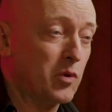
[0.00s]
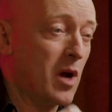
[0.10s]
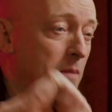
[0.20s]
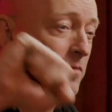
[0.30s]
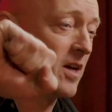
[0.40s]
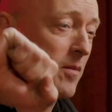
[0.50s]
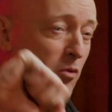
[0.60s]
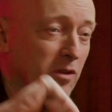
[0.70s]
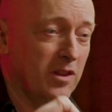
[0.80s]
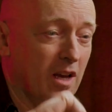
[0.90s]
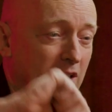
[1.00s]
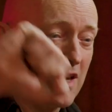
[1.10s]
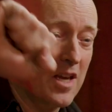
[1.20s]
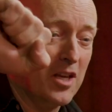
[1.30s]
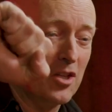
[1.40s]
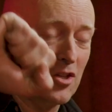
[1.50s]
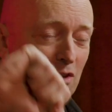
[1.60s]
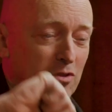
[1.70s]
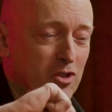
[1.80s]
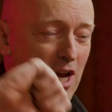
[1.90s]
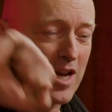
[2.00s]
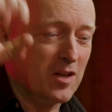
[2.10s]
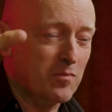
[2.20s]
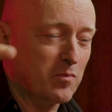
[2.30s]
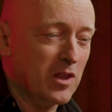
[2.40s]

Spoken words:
propped up with giant